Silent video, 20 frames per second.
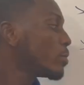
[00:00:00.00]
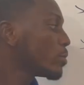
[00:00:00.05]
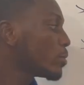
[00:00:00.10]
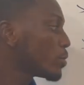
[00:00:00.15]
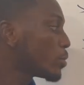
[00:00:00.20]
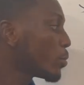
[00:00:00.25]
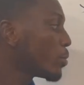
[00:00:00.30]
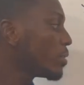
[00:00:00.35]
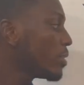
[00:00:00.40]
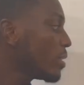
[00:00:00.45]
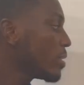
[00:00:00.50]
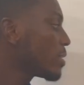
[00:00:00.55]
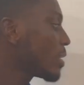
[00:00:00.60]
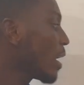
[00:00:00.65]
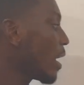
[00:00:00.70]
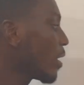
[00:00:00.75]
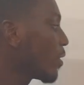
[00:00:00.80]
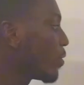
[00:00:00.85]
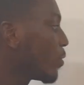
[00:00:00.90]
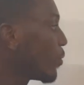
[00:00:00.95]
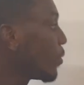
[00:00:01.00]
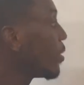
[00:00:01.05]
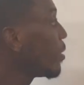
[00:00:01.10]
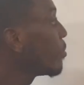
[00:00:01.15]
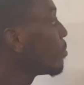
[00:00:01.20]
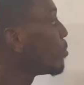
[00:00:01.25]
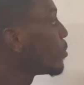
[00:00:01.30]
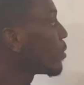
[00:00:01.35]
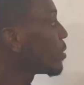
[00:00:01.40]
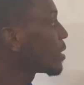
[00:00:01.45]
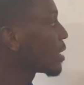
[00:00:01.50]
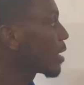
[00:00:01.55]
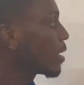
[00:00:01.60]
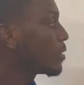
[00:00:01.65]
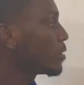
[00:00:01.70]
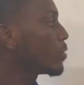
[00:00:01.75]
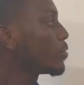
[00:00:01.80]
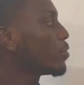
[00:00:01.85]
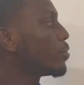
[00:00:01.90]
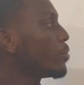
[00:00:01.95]
So these are three broad
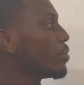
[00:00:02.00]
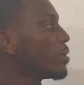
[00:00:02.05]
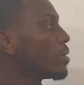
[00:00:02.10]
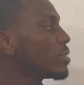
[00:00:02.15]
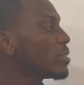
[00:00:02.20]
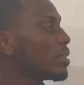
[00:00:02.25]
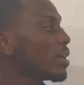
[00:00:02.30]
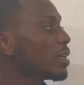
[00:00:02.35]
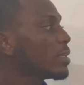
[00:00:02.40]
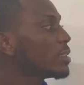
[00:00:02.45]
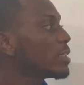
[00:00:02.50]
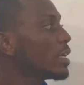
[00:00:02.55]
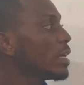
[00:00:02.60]
categories that